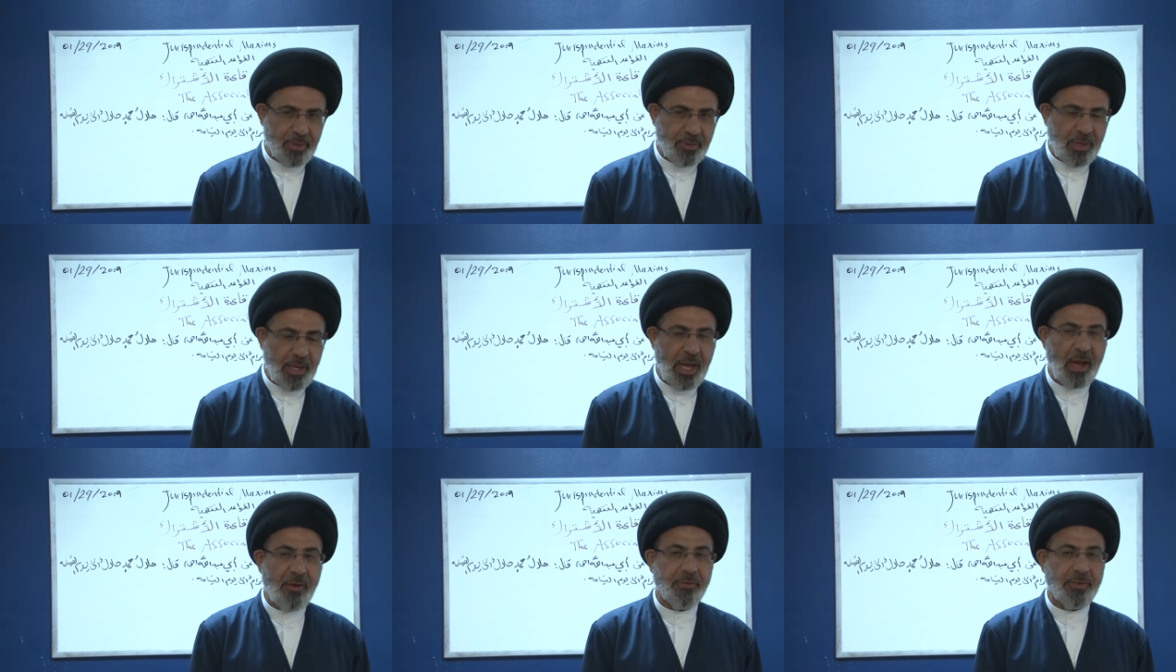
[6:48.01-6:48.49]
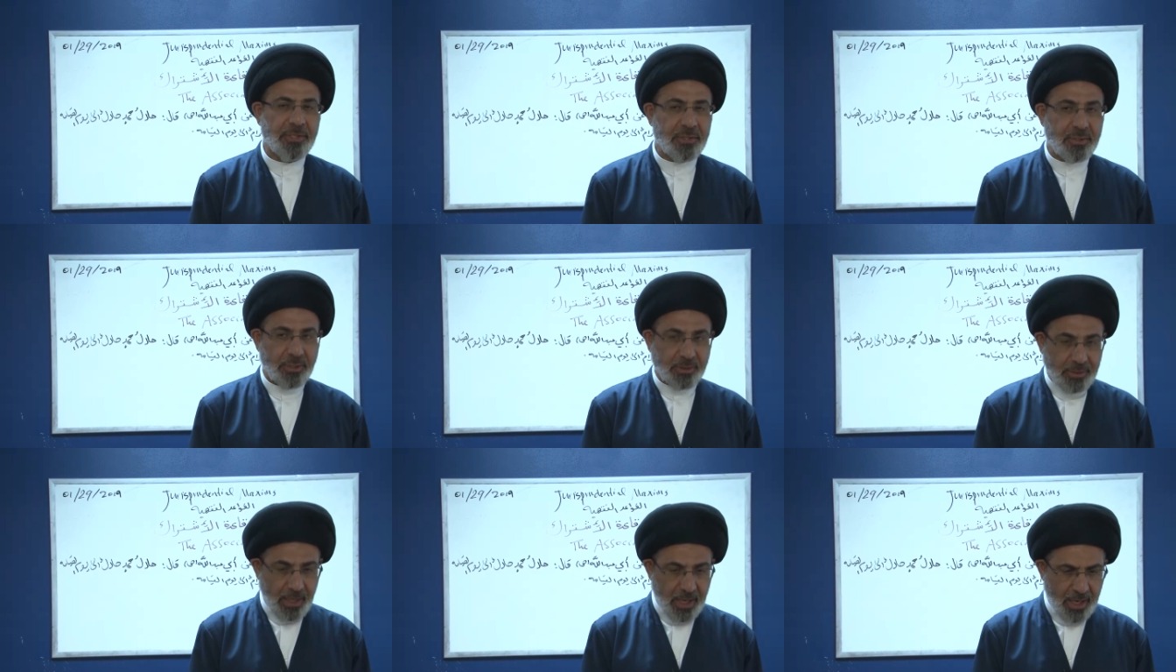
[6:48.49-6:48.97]
they have
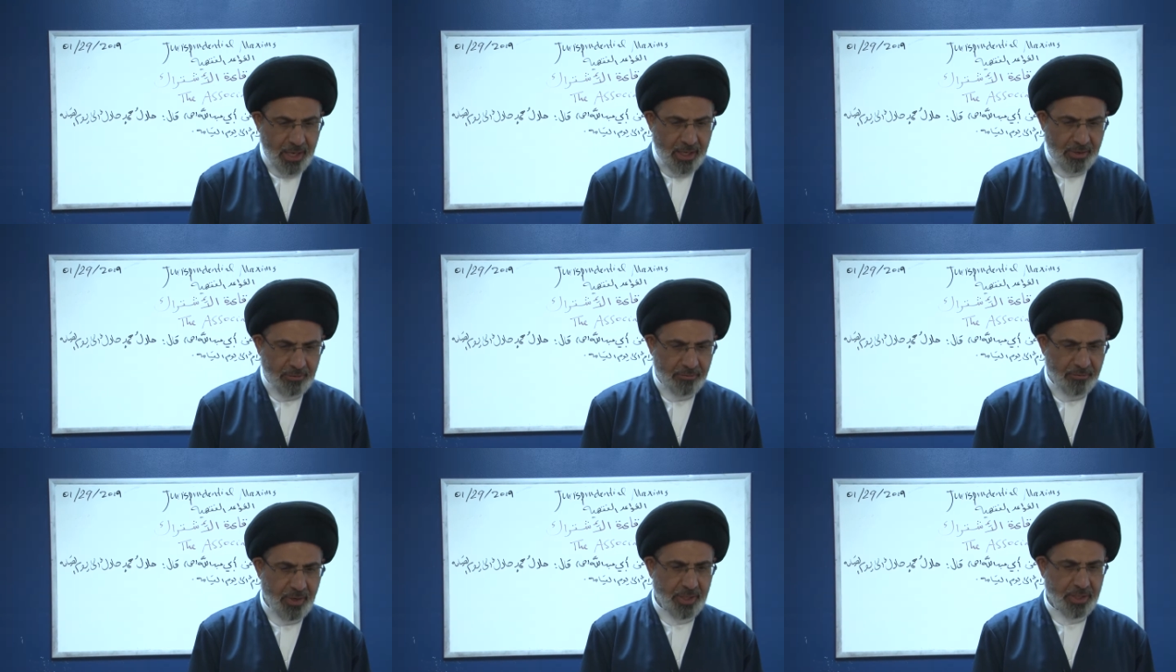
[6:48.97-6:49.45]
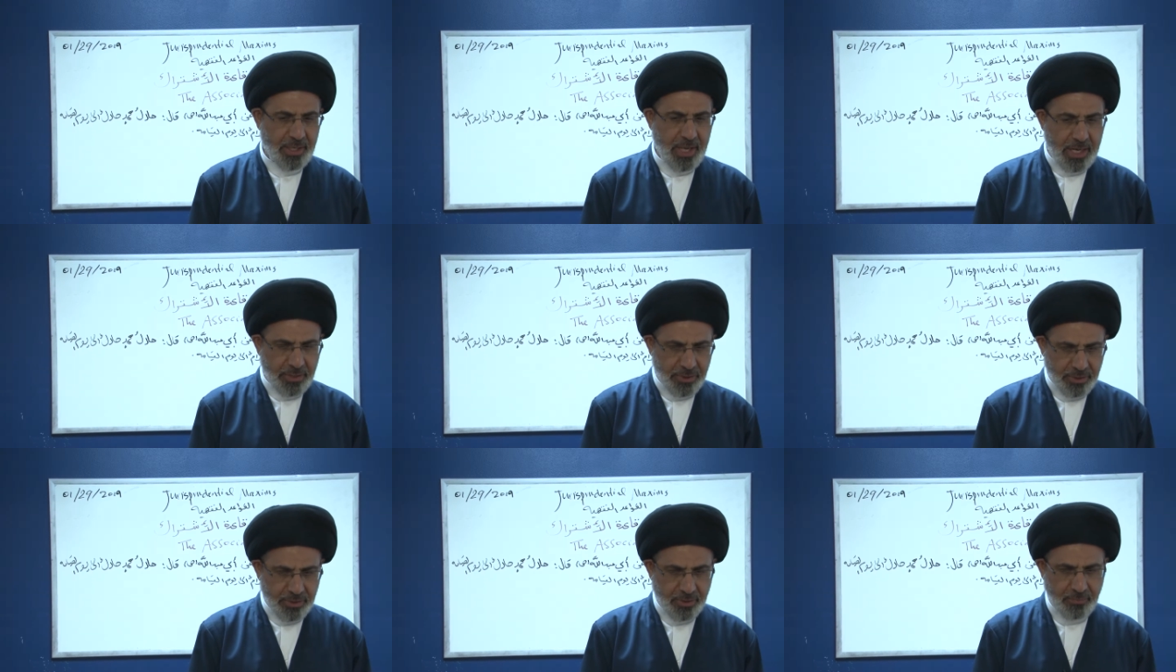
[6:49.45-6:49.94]
istita'a,
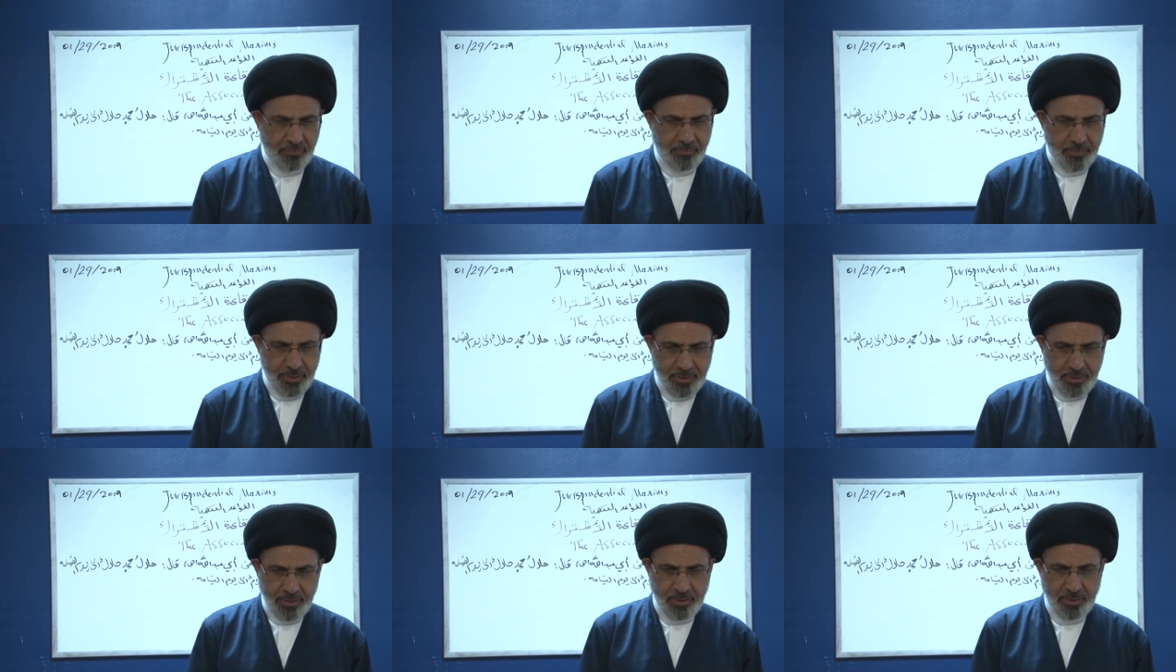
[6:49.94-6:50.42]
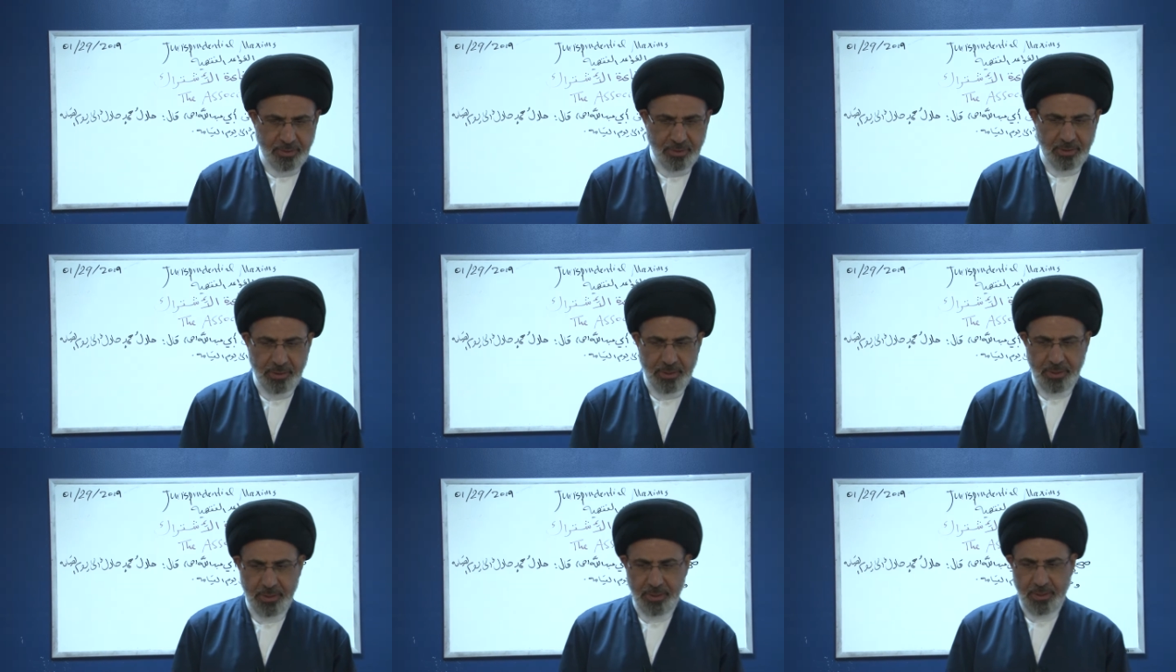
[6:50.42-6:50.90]
financial,
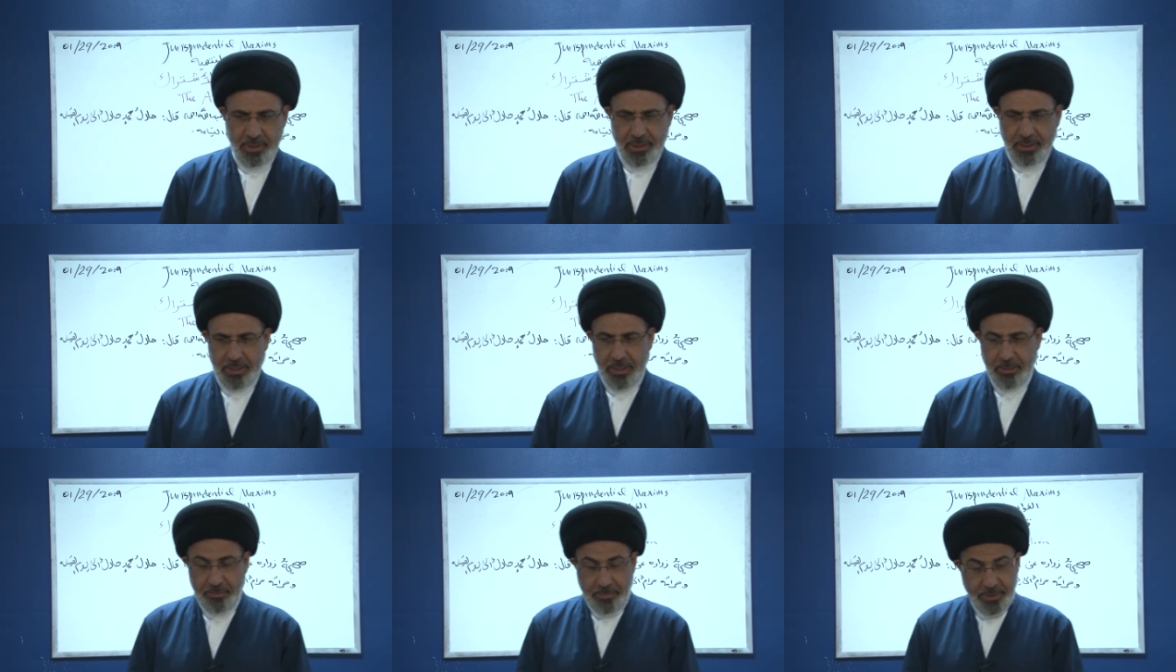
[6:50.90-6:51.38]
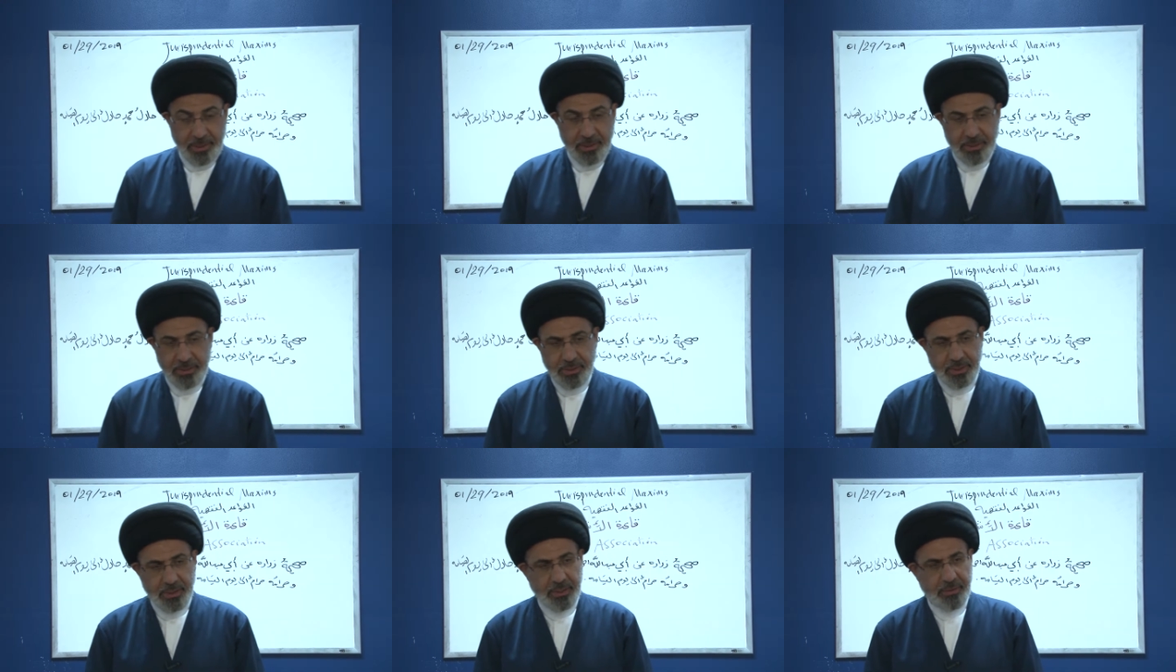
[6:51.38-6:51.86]
physical
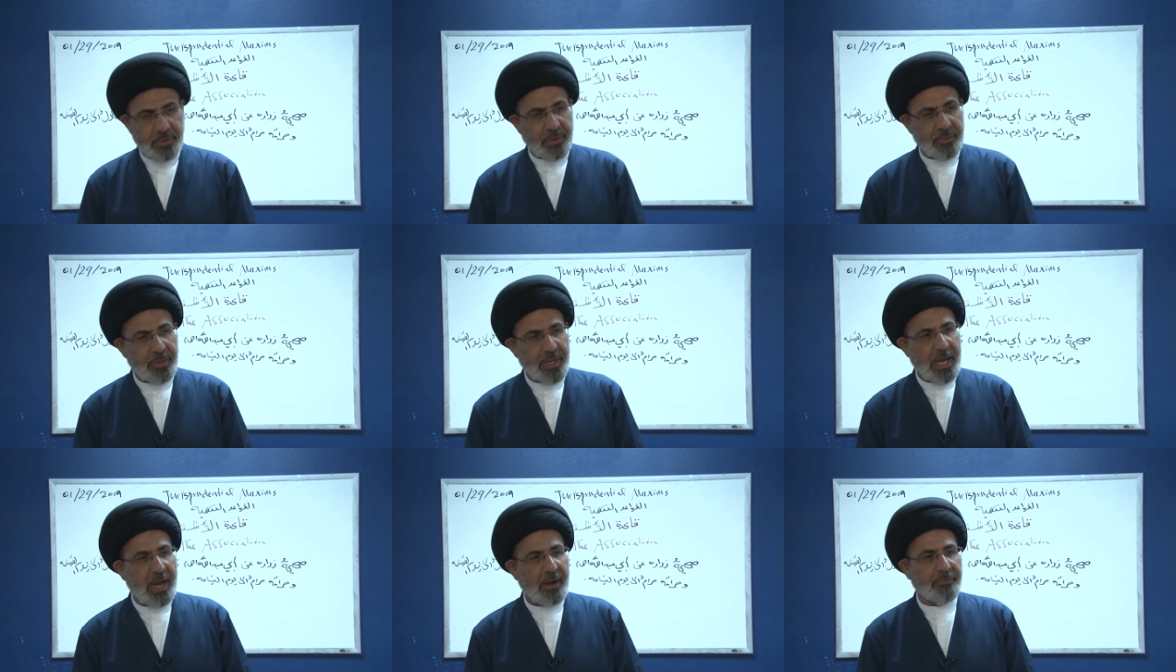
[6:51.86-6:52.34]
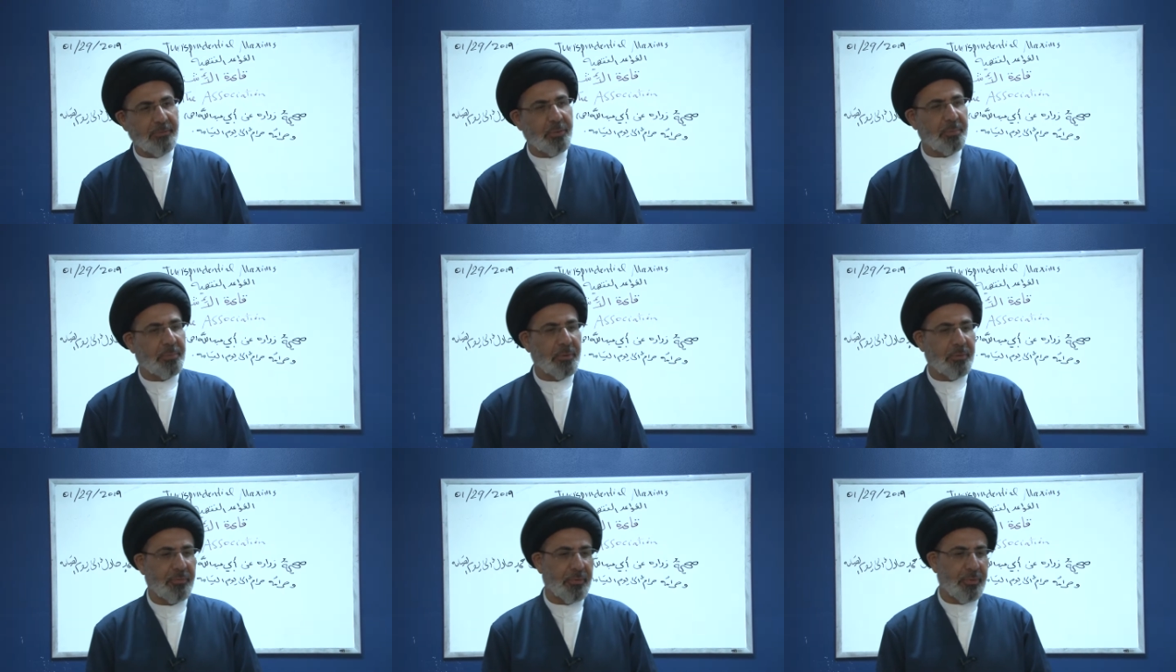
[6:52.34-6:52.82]
ability, then they have to
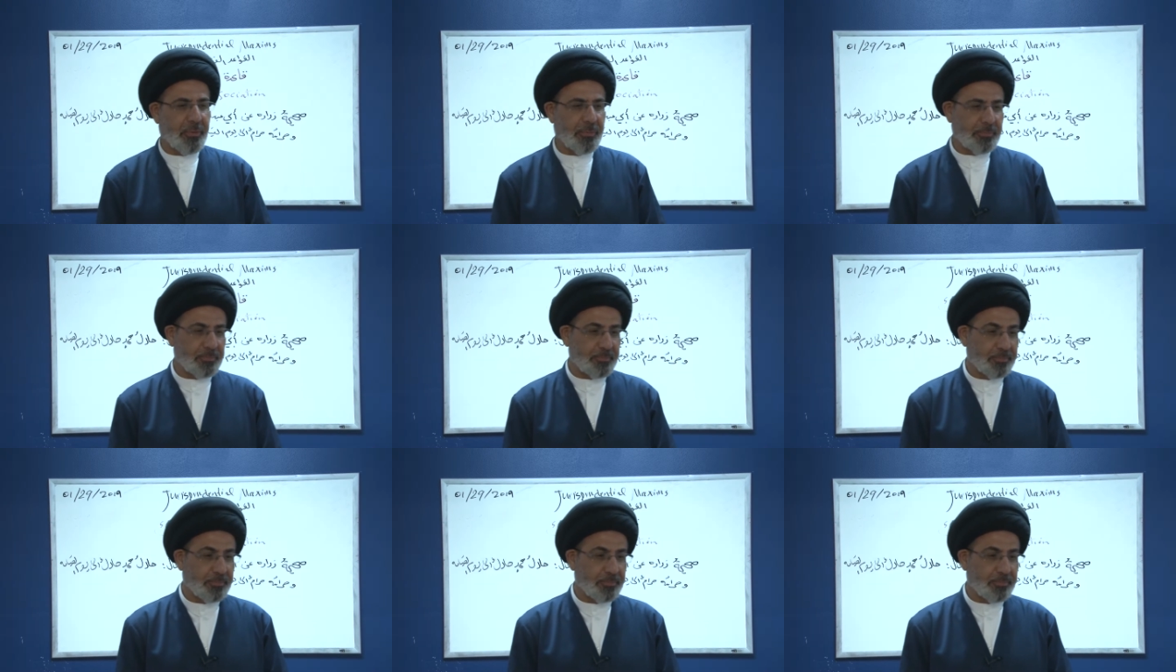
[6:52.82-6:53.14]
perform.